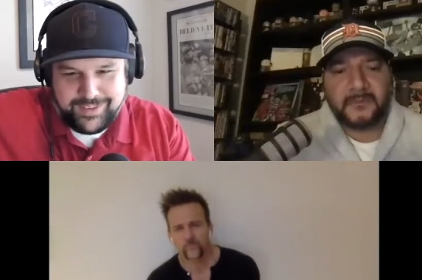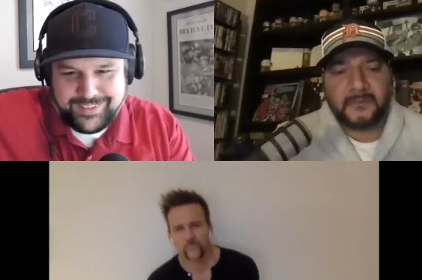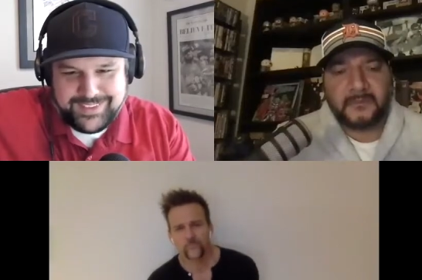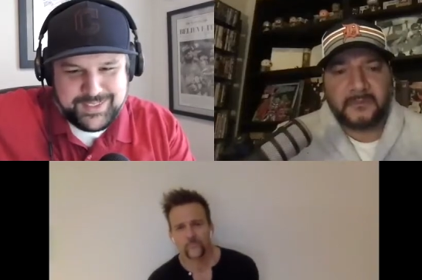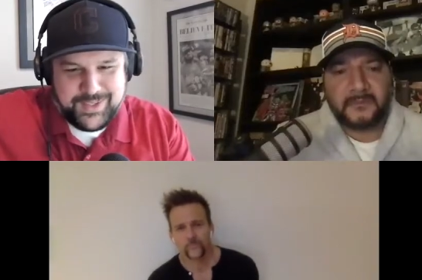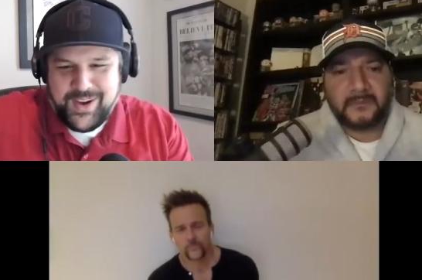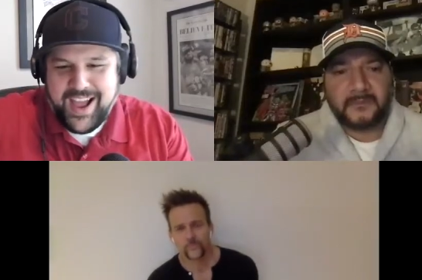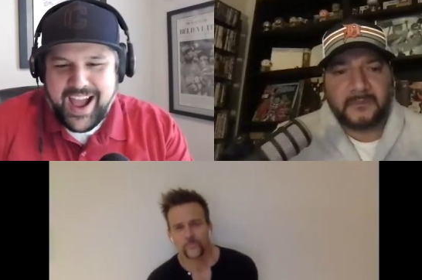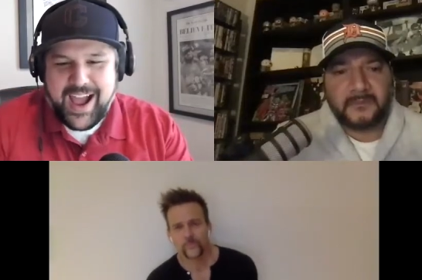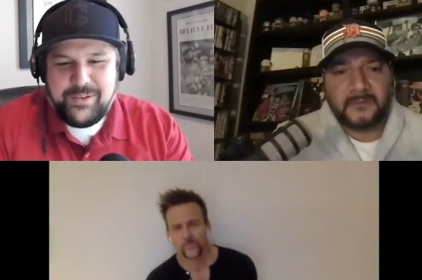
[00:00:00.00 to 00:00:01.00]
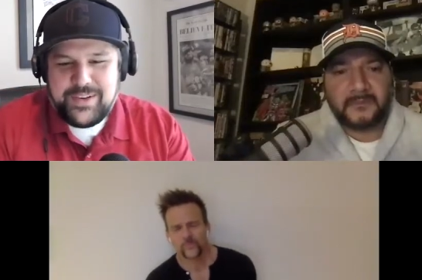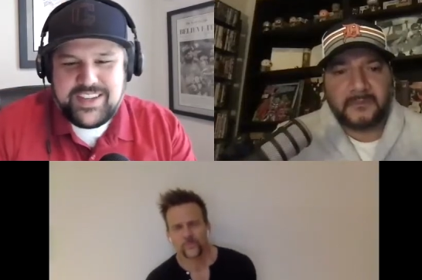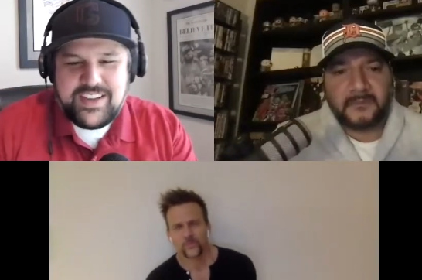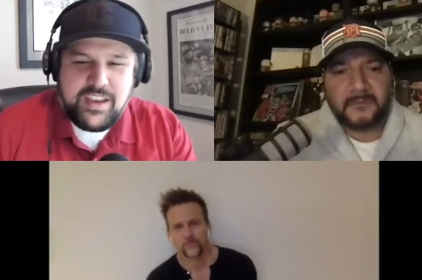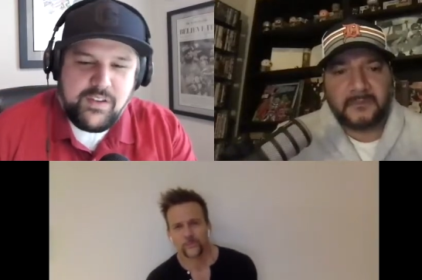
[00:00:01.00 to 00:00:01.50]
Speaker 1: So how is it
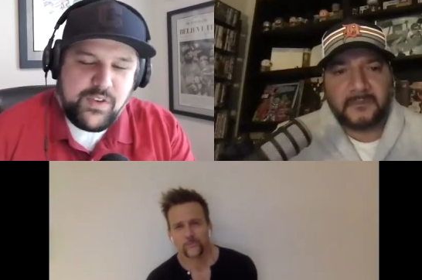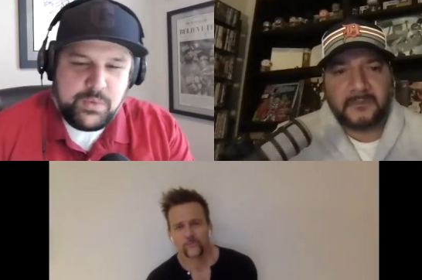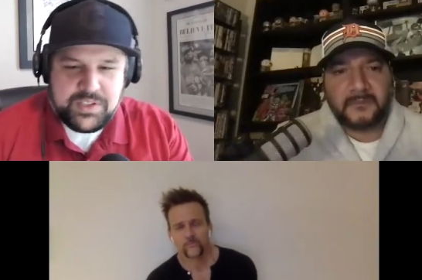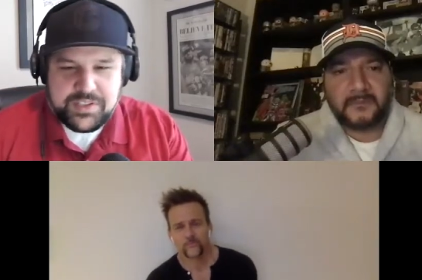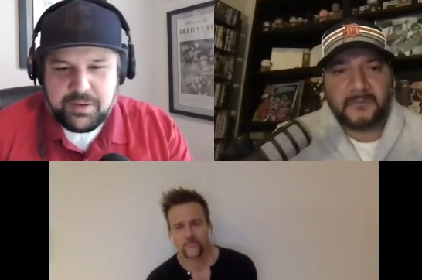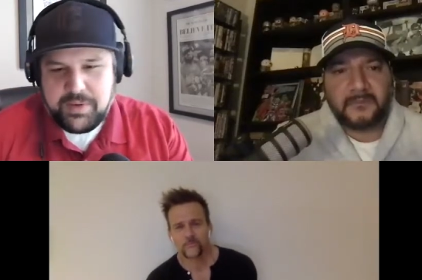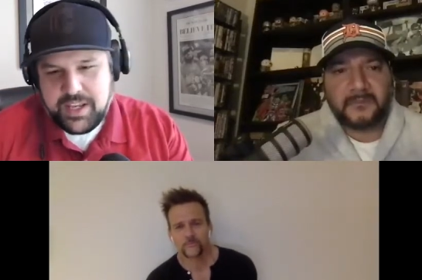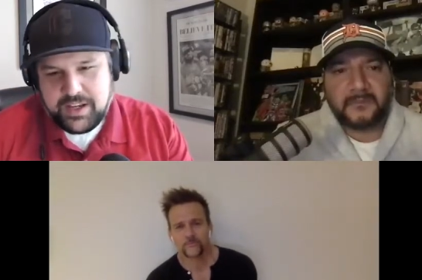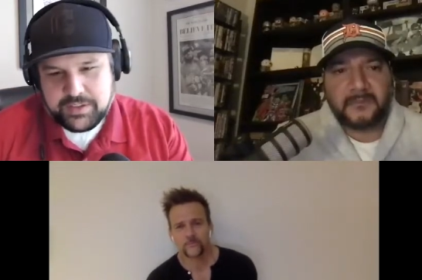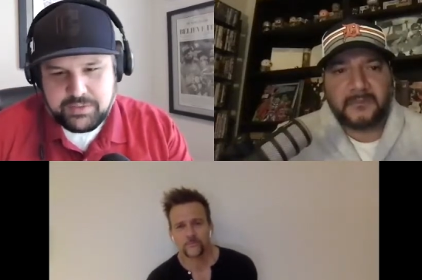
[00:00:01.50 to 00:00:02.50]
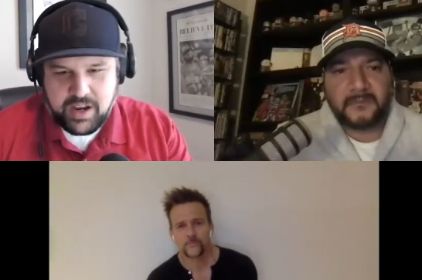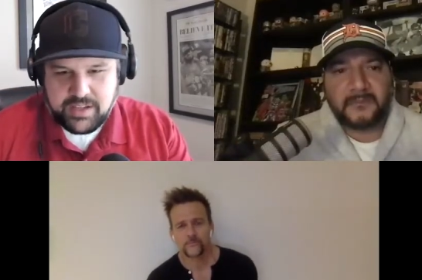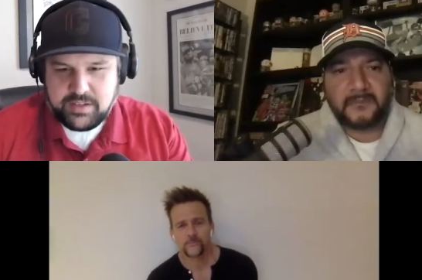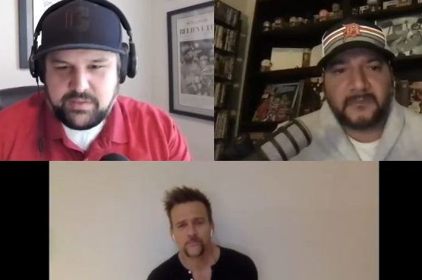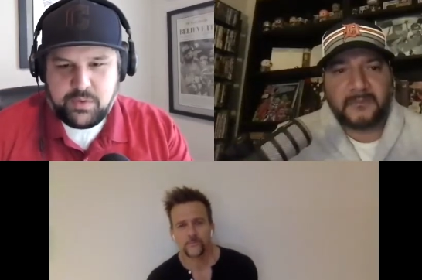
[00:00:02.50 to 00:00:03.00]
different when somebody else writes it
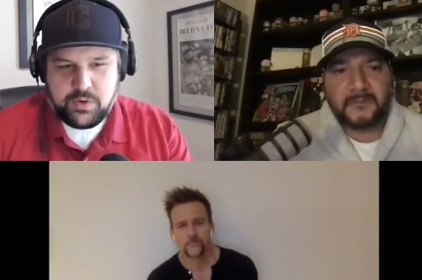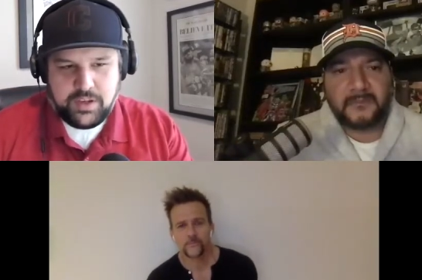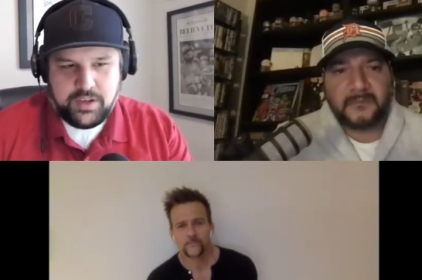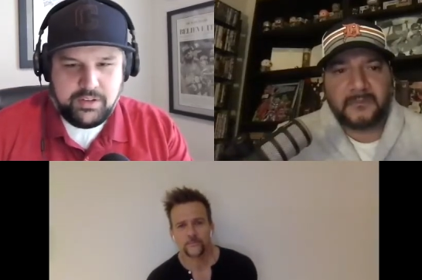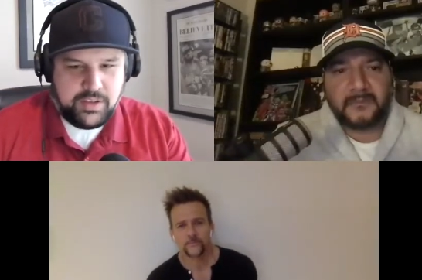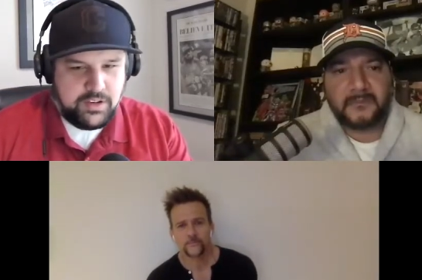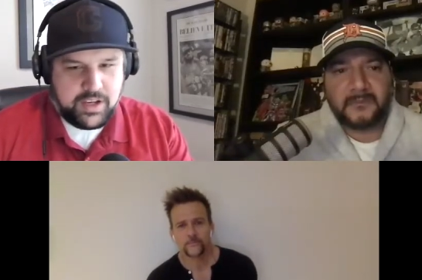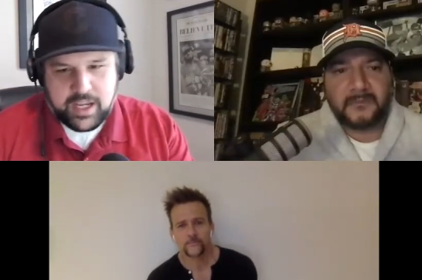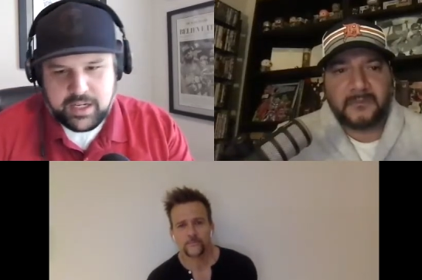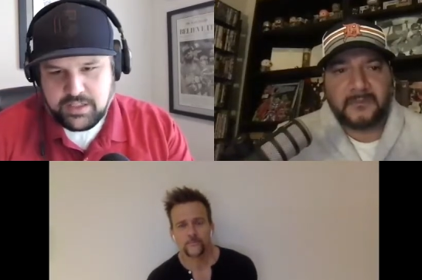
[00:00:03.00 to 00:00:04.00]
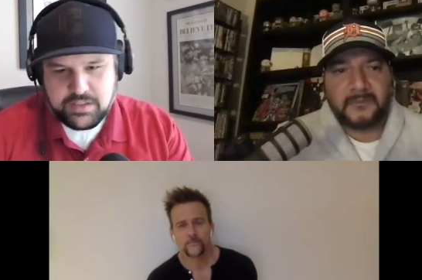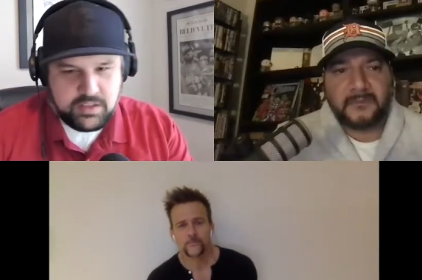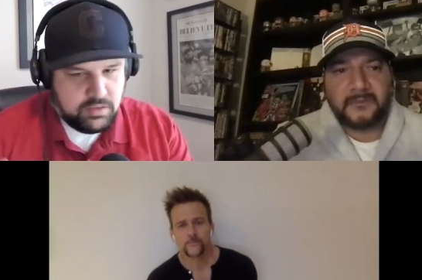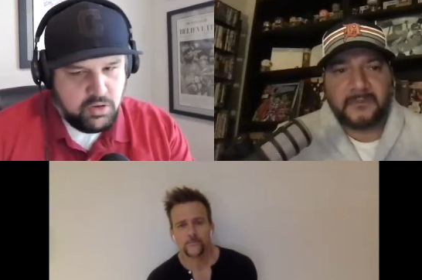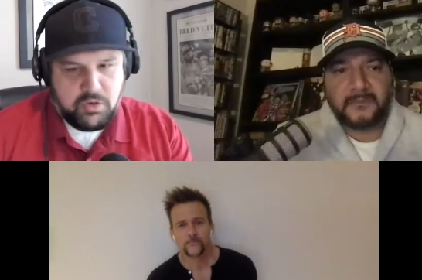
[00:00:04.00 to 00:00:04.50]
for you and you kind of just
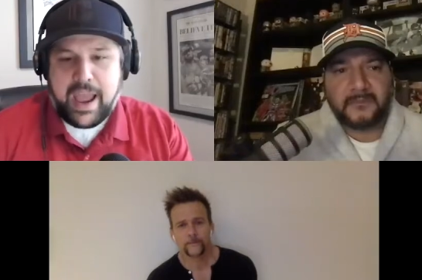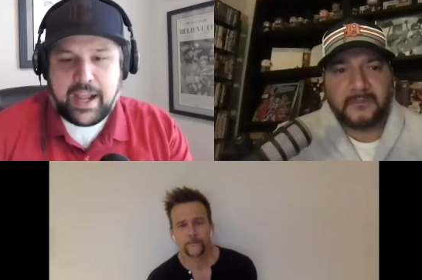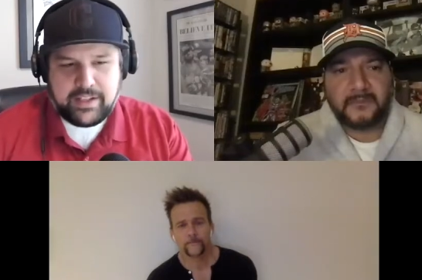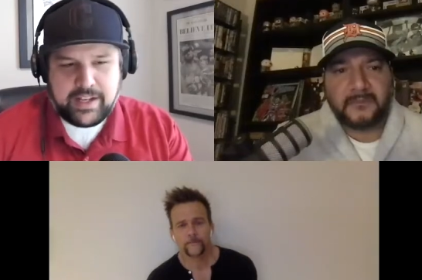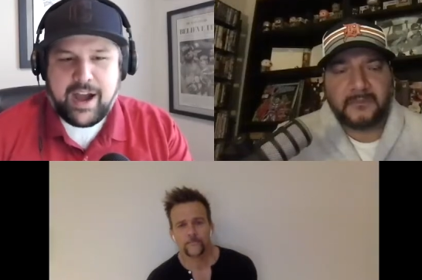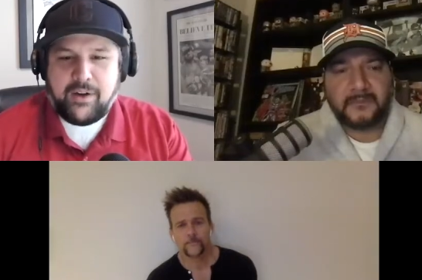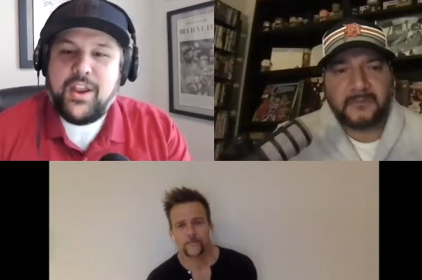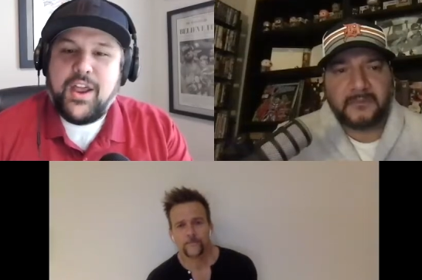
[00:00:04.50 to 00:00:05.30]
you act it out,